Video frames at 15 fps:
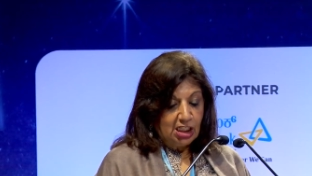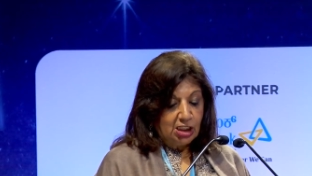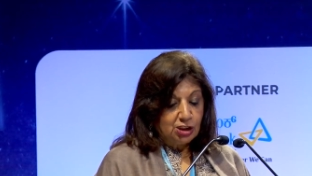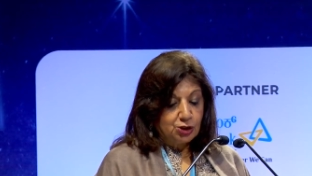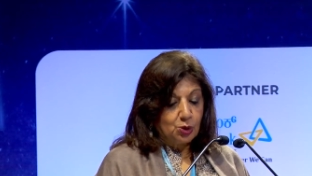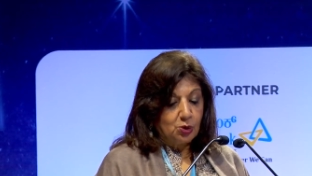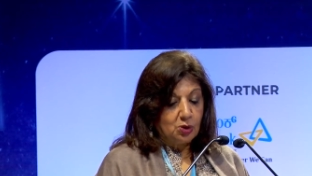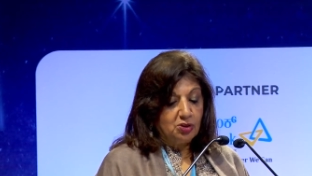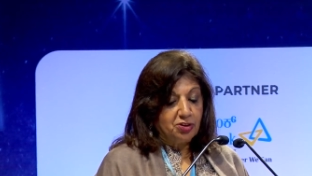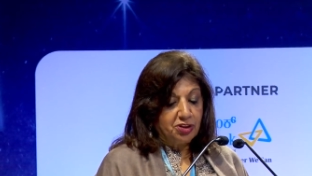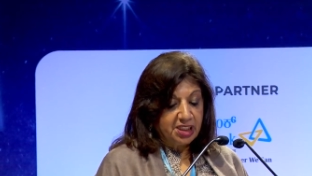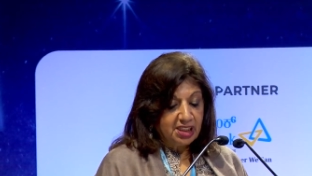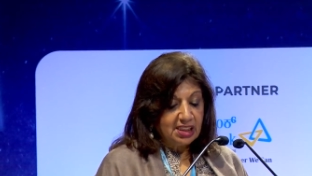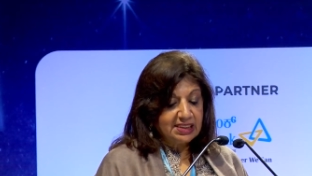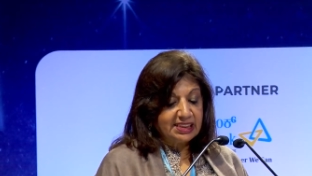So
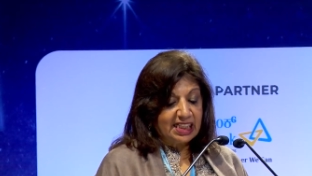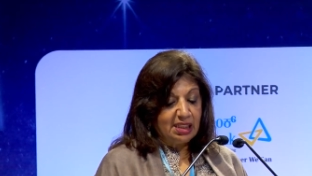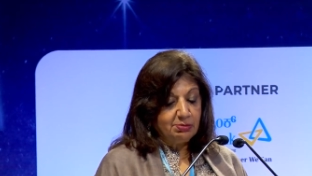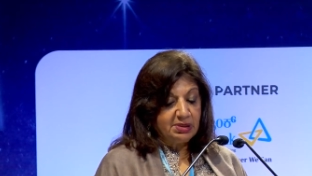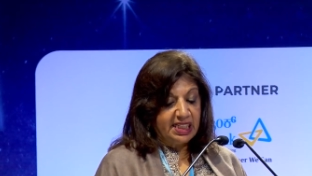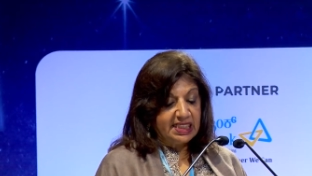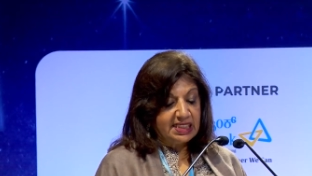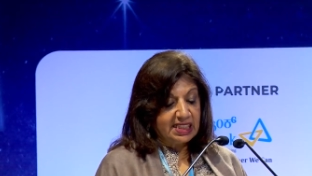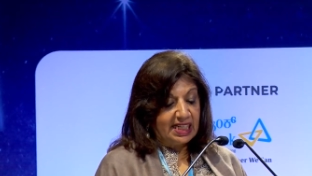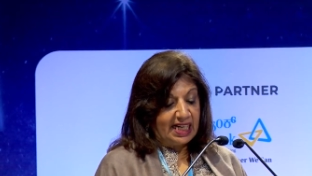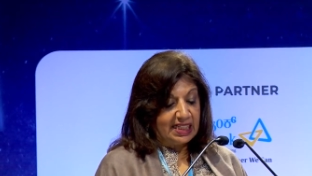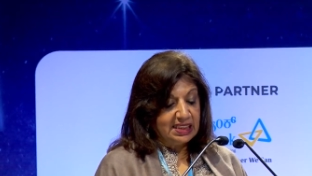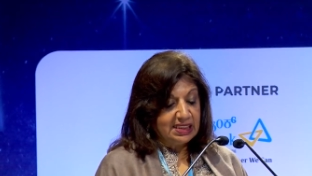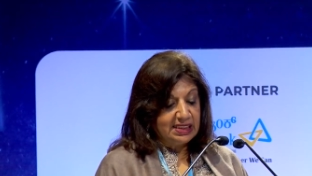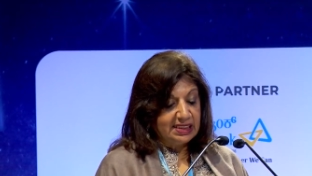real-time data
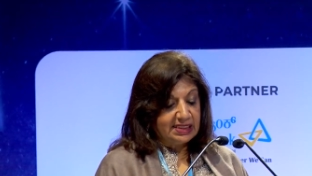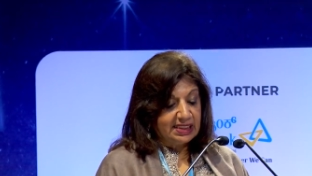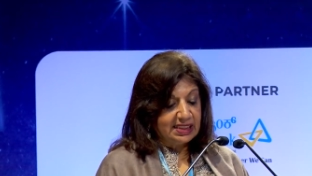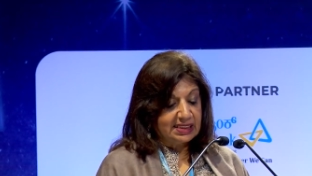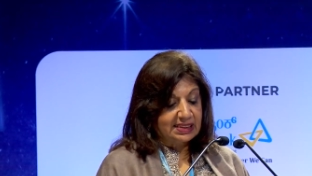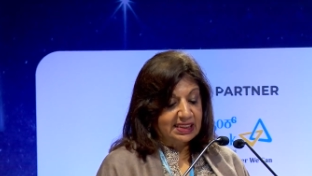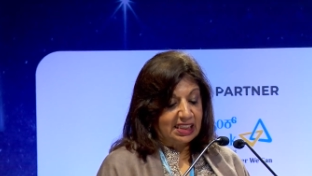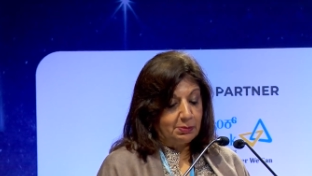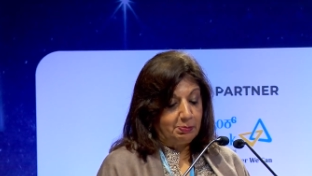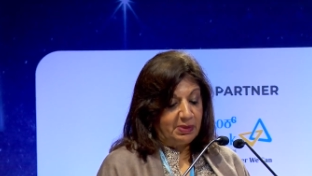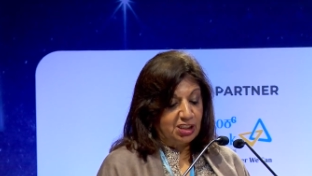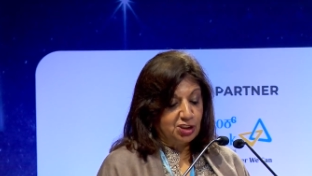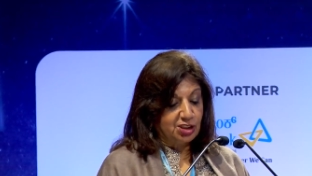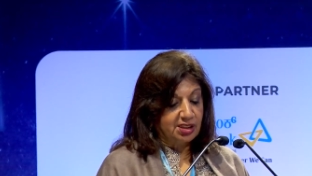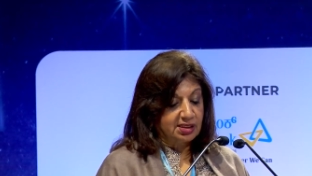analytics that
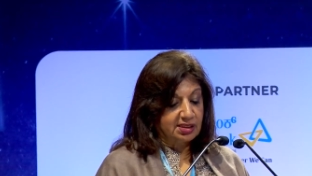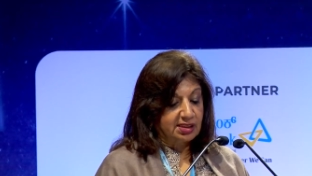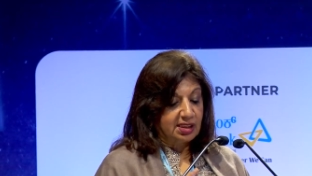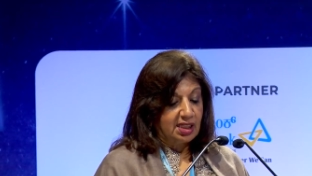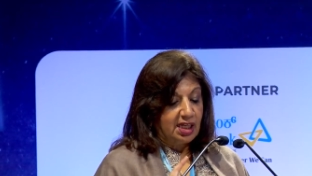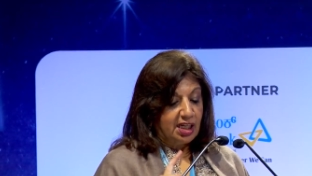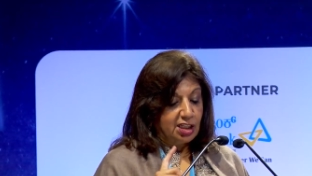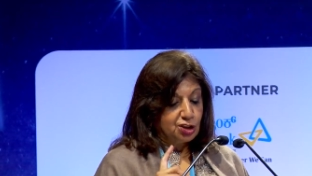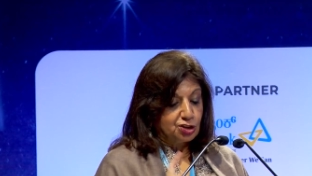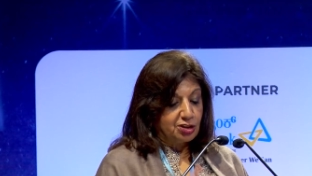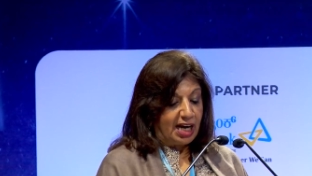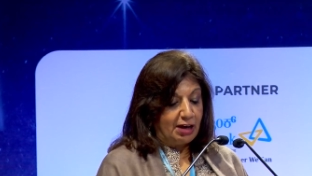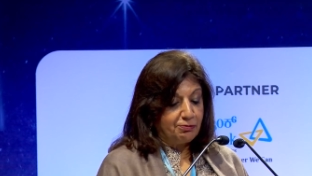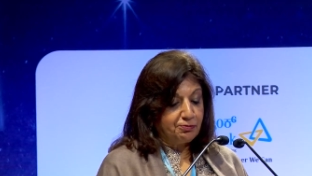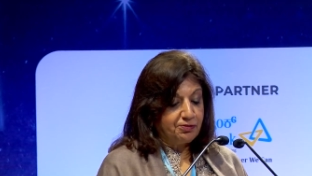measures
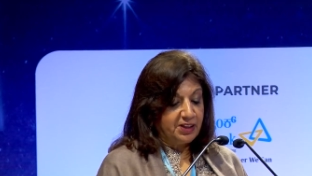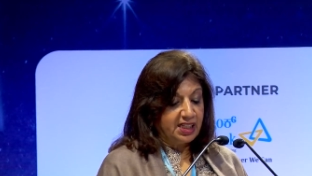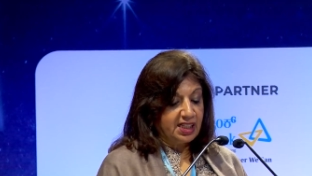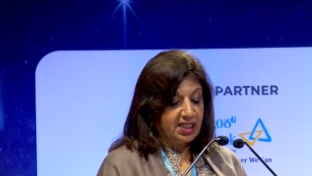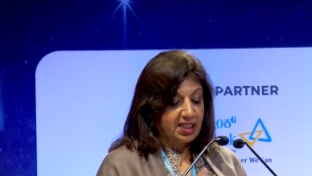traffic,